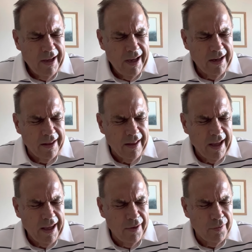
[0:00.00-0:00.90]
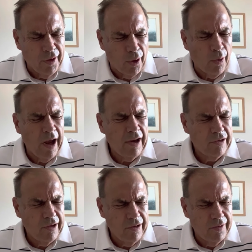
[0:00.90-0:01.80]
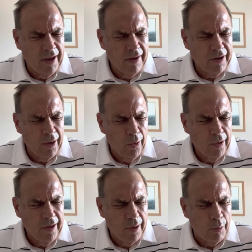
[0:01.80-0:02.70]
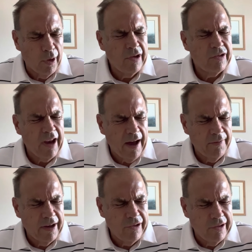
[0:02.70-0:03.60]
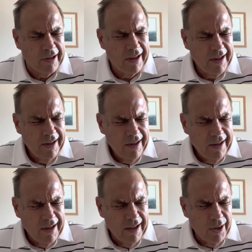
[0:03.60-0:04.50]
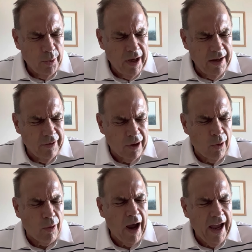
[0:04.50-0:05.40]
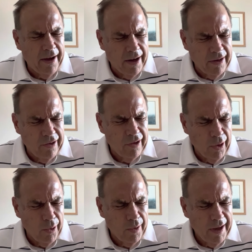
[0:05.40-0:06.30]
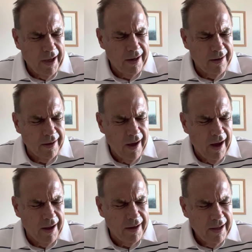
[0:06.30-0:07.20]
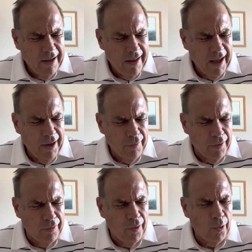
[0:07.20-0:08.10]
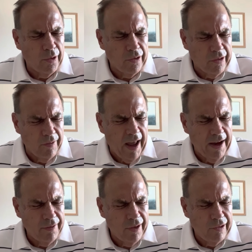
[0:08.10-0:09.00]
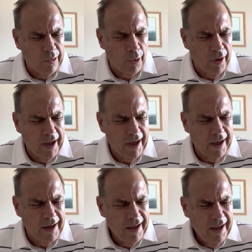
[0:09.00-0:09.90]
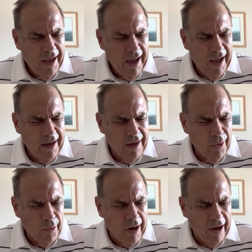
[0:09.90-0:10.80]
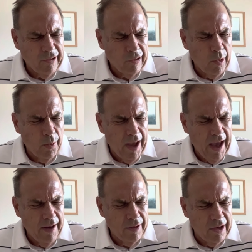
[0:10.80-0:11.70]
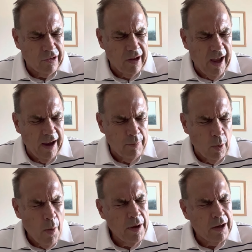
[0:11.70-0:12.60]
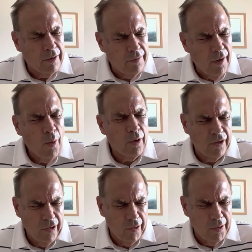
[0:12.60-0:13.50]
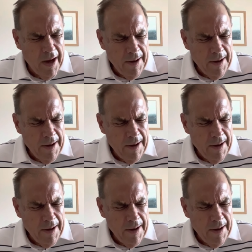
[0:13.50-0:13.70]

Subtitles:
And thank you for the grace that you've given, Lord, that brings salvation, that we could even cry out unto you. And God, thank you for the fullness of life that you bring. And Lord, not just what we have in this life, but what we look forward to